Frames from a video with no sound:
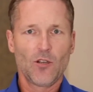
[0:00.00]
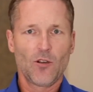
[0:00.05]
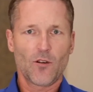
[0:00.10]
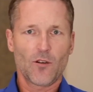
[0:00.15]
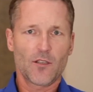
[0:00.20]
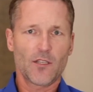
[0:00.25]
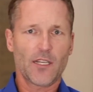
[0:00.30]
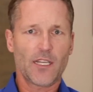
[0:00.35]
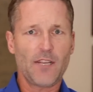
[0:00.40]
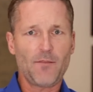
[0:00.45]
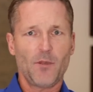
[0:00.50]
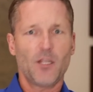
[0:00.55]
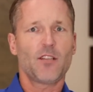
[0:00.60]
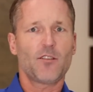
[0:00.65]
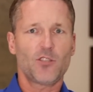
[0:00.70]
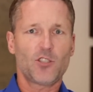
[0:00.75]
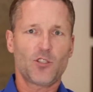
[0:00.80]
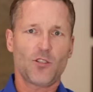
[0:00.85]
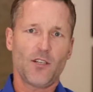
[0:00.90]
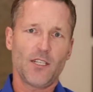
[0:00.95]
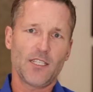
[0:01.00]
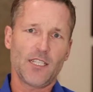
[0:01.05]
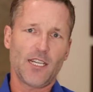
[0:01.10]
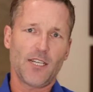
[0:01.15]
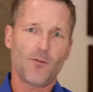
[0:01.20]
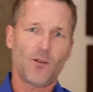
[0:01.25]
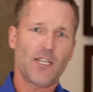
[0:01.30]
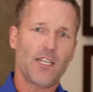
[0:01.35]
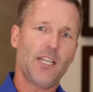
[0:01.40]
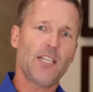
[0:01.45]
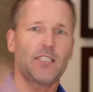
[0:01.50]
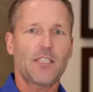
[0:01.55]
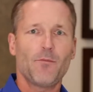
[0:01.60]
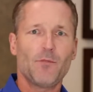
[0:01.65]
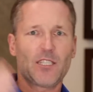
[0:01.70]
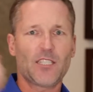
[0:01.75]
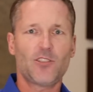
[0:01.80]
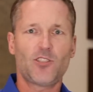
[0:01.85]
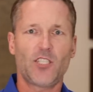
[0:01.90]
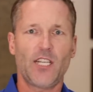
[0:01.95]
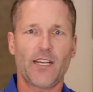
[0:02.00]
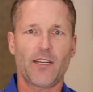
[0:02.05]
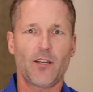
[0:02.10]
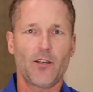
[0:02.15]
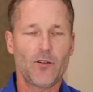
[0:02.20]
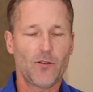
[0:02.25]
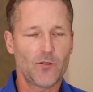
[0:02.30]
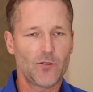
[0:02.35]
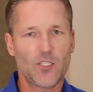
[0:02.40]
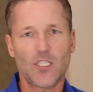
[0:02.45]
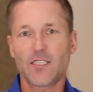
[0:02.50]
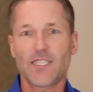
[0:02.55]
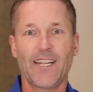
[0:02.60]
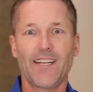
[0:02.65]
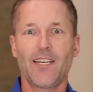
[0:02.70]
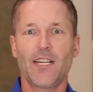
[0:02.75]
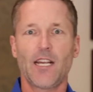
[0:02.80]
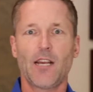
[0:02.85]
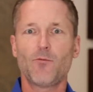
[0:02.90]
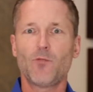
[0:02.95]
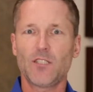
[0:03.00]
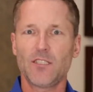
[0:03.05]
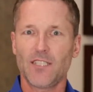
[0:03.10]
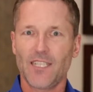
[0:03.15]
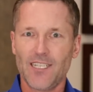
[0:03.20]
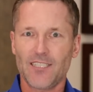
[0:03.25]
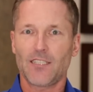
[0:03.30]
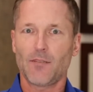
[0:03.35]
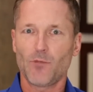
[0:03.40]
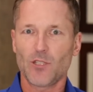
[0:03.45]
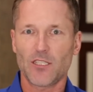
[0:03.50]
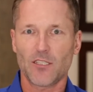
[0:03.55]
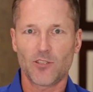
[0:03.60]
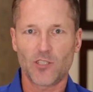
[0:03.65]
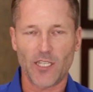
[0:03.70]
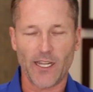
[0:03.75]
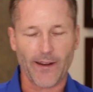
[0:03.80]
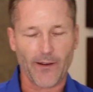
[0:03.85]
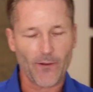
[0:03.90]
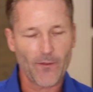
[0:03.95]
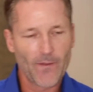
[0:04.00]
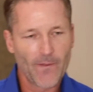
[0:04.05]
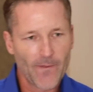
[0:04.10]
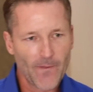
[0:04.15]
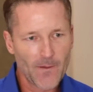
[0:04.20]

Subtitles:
Or they give me their story and then I want to hit them with a shtick. Just kidding, I wouldn't hit them with a shtick.